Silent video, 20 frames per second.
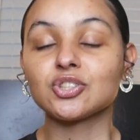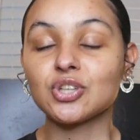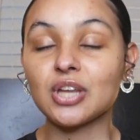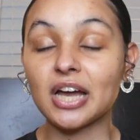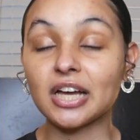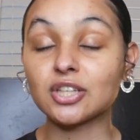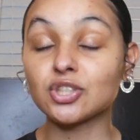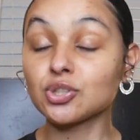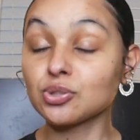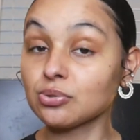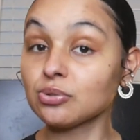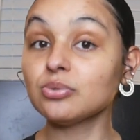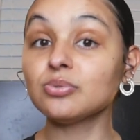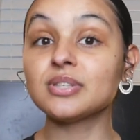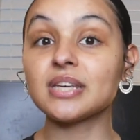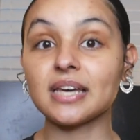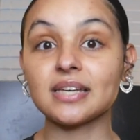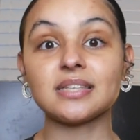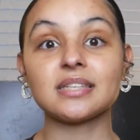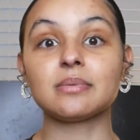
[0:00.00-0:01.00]
a true
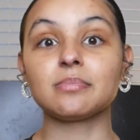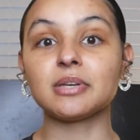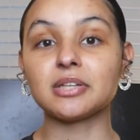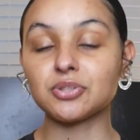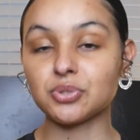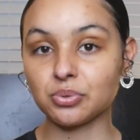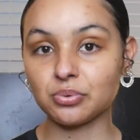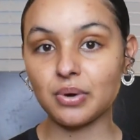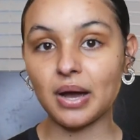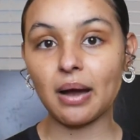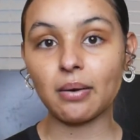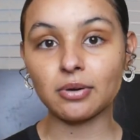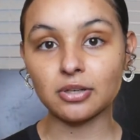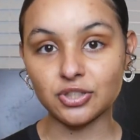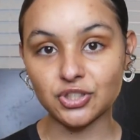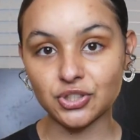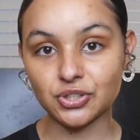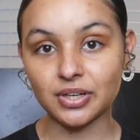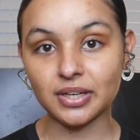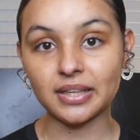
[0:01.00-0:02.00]
testament to our
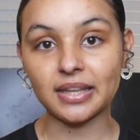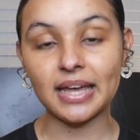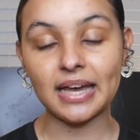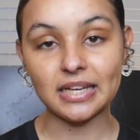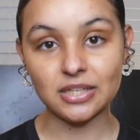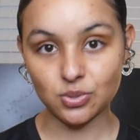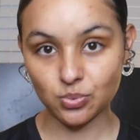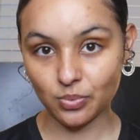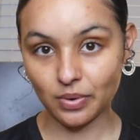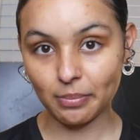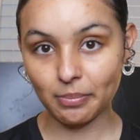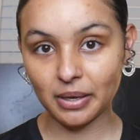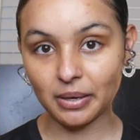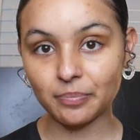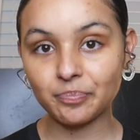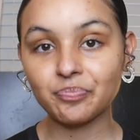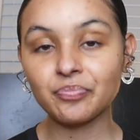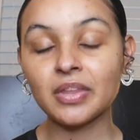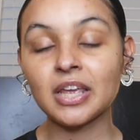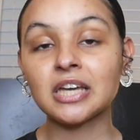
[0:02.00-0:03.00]
strength as
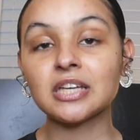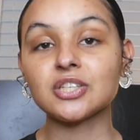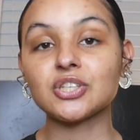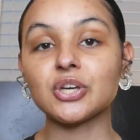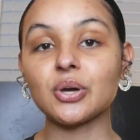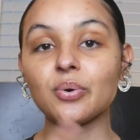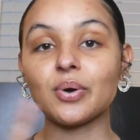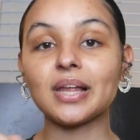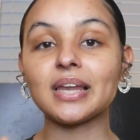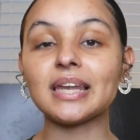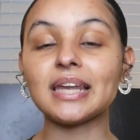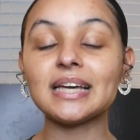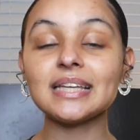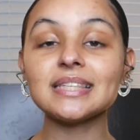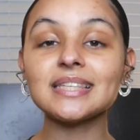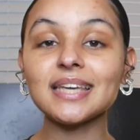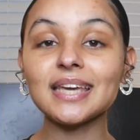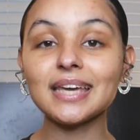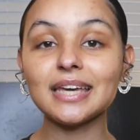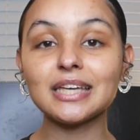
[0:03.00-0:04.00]
women. So
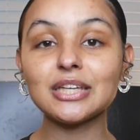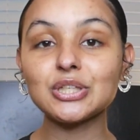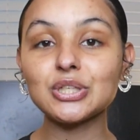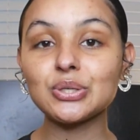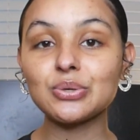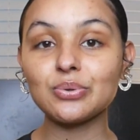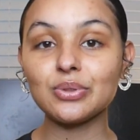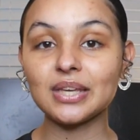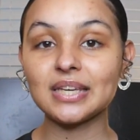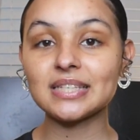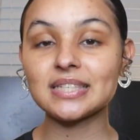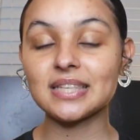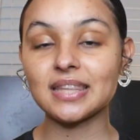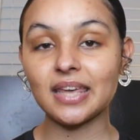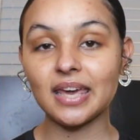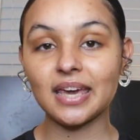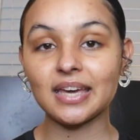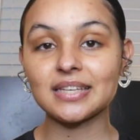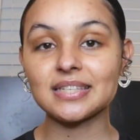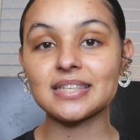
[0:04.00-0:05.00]
let's get into these
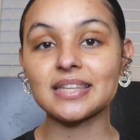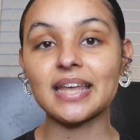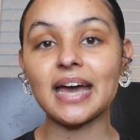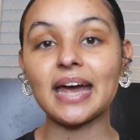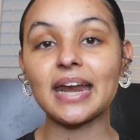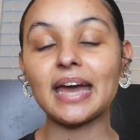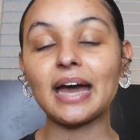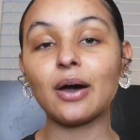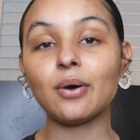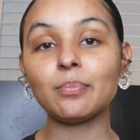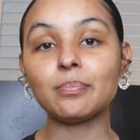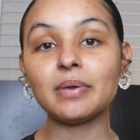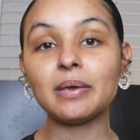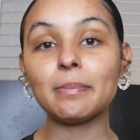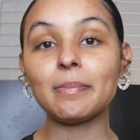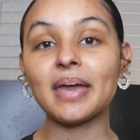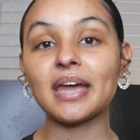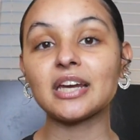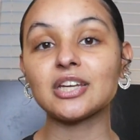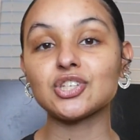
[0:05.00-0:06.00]
things that help me
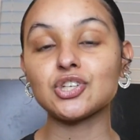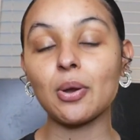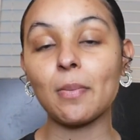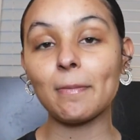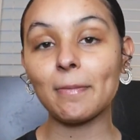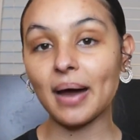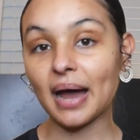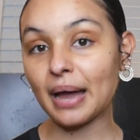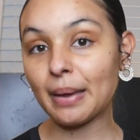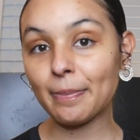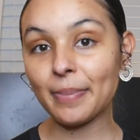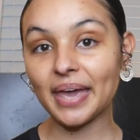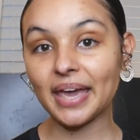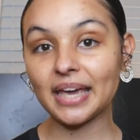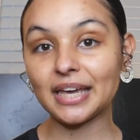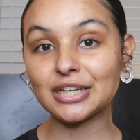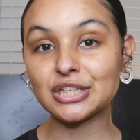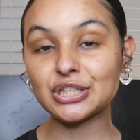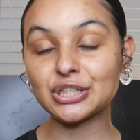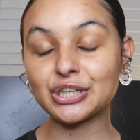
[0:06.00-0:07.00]
manage my
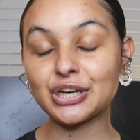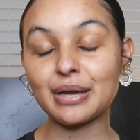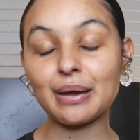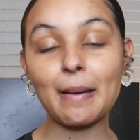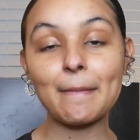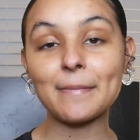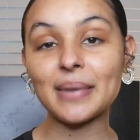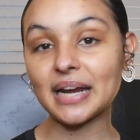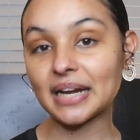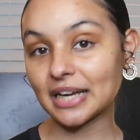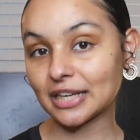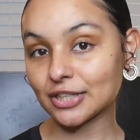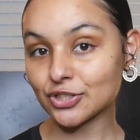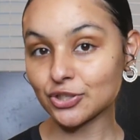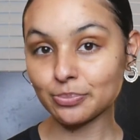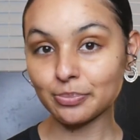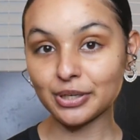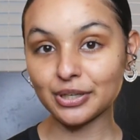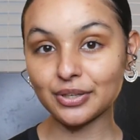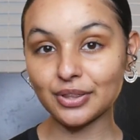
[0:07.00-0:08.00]
pain during my
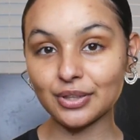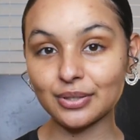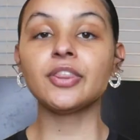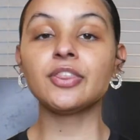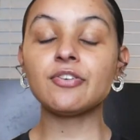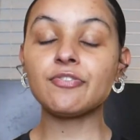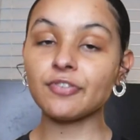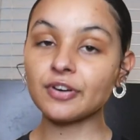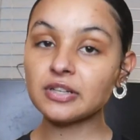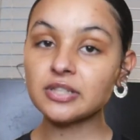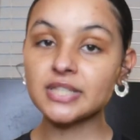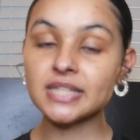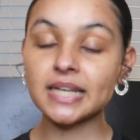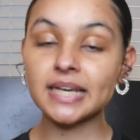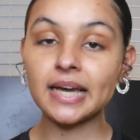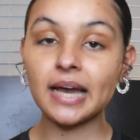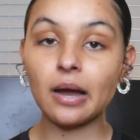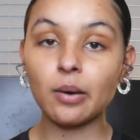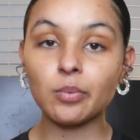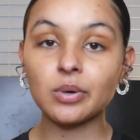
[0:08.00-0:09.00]
natural birth. The first
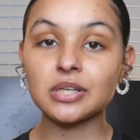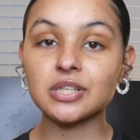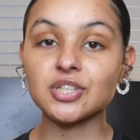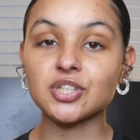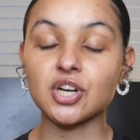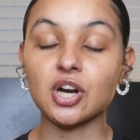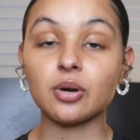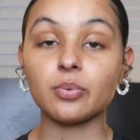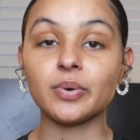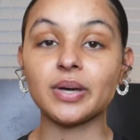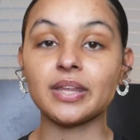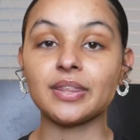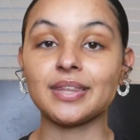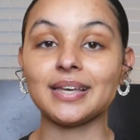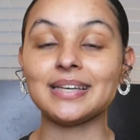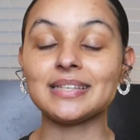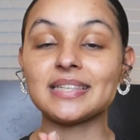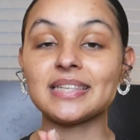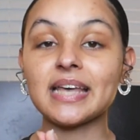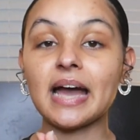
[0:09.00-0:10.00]
thing I want to start with
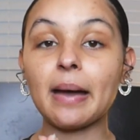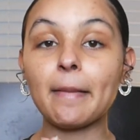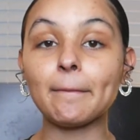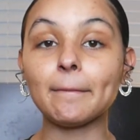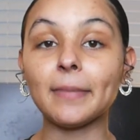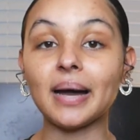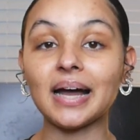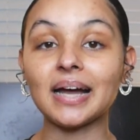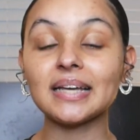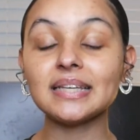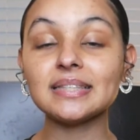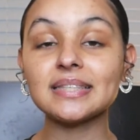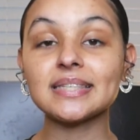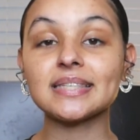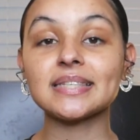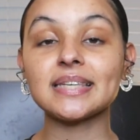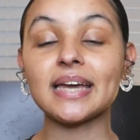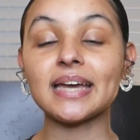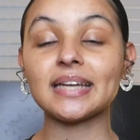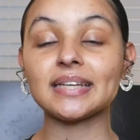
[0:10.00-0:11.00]
is that
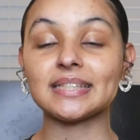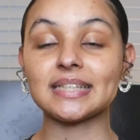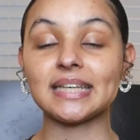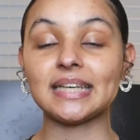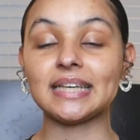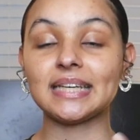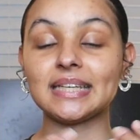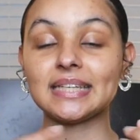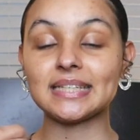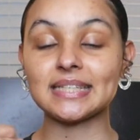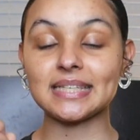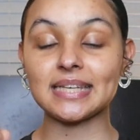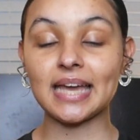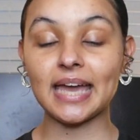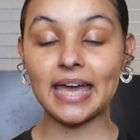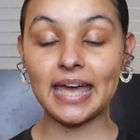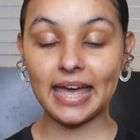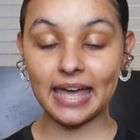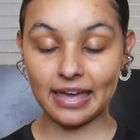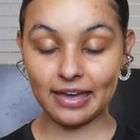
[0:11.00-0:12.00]
mindset is
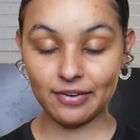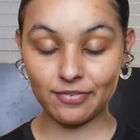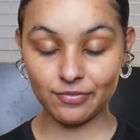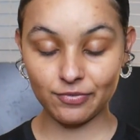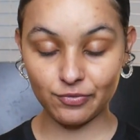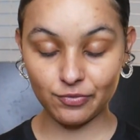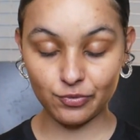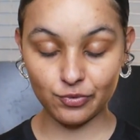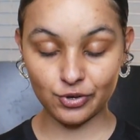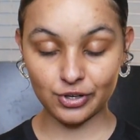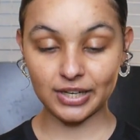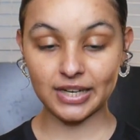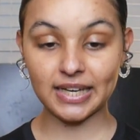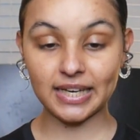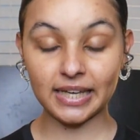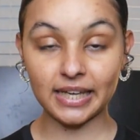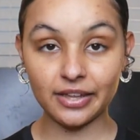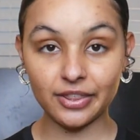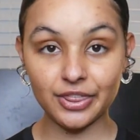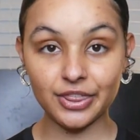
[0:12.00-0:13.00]

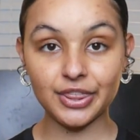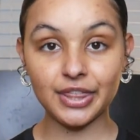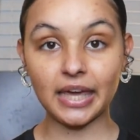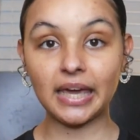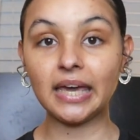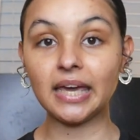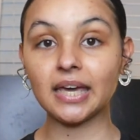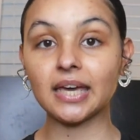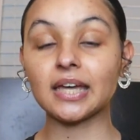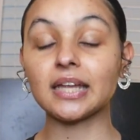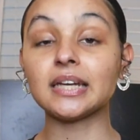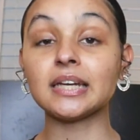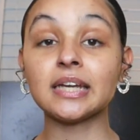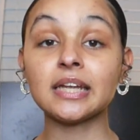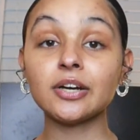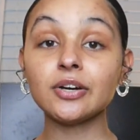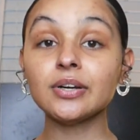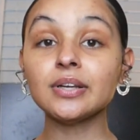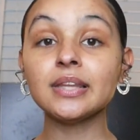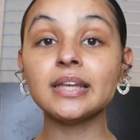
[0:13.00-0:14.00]
everything.
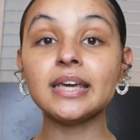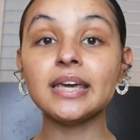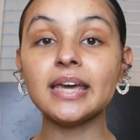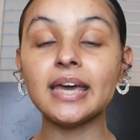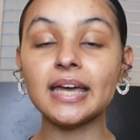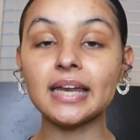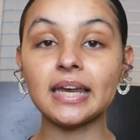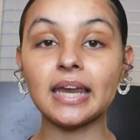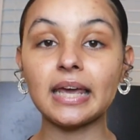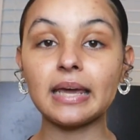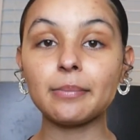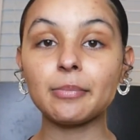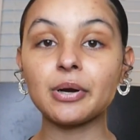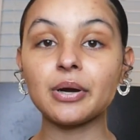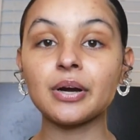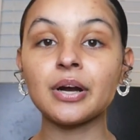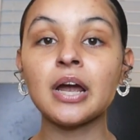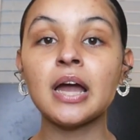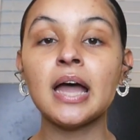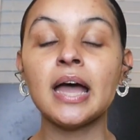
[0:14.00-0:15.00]
Literally in
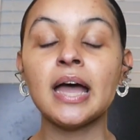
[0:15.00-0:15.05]
labor,